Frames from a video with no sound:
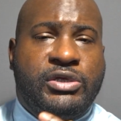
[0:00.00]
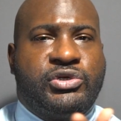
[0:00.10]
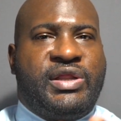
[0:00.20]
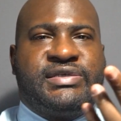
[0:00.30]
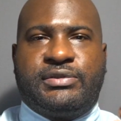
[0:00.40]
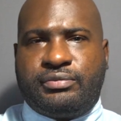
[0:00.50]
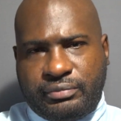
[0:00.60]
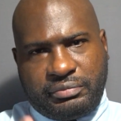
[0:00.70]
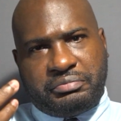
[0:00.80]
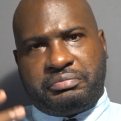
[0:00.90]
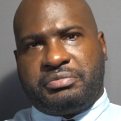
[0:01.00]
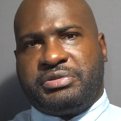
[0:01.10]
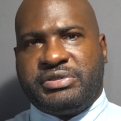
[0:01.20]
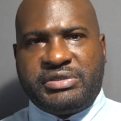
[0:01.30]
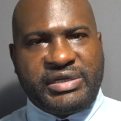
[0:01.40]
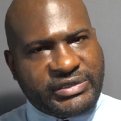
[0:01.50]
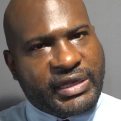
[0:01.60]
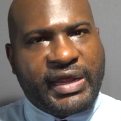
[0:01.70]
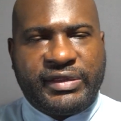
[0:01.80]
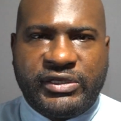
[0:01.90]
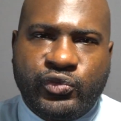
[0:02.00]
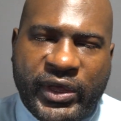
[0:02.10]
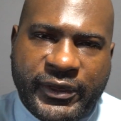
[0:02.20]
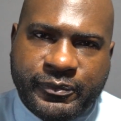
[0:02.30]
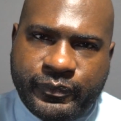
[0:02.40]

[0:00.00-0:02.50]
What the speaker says: So let's look at it this way.